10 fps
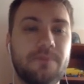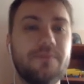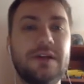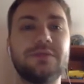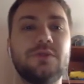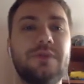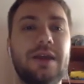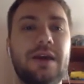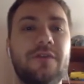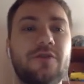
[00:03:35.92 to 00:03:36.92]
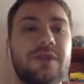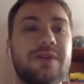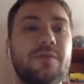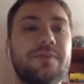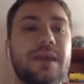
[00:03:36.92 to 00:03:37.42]
That would be enough
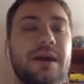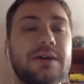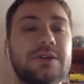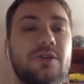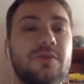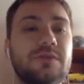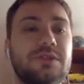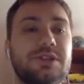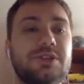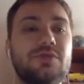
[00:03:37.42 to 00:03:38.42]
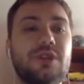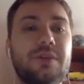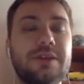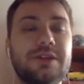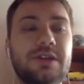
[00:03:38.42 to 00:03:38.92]
for now. So just 2
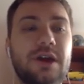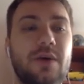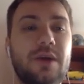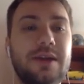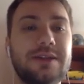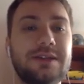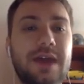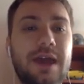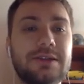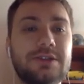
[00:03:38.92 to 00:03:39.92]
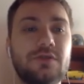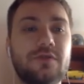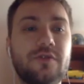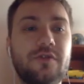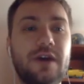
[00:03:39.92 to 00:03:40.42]
elements in our list, and to
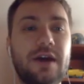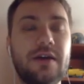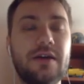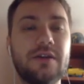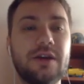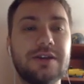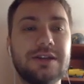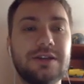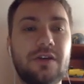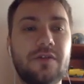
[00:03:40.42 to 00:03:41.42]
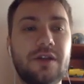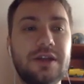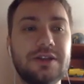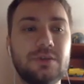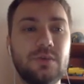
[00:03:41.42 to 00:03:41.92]
verify the content of the
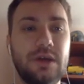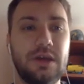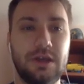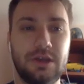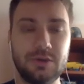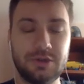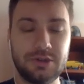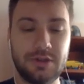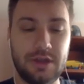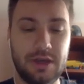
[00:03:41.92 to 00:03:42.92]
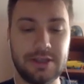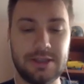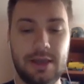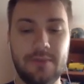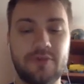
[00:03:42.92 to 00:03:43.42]
list, we use the
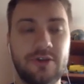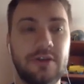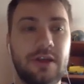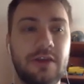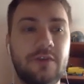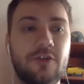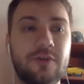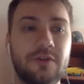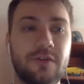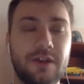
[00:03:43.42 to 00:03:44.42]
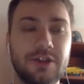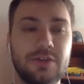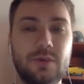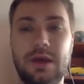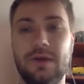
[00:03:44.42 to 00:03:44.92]
same print and format
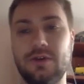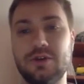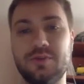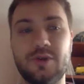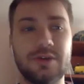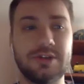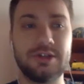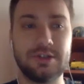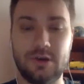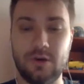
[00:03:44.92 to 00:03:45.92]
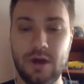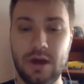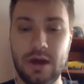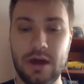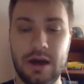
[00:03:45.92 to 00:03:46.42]
function we have used previously. So
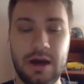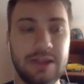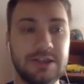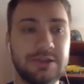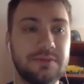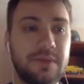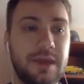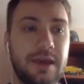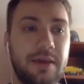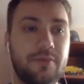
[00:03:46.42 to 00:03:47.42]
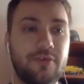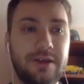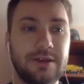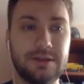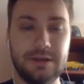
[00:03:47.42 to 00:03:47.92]
let's make a
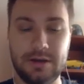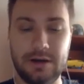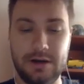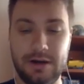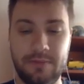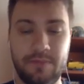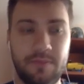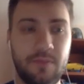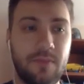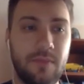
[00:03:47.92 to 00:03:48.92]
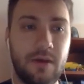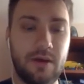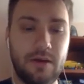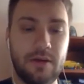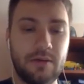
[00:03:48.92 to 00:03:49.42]
print
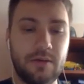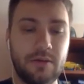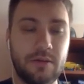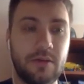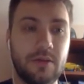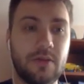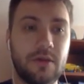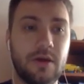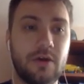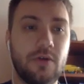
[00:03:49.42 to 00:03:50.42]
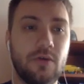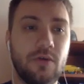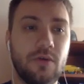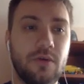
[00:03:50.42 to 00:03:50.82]
the whole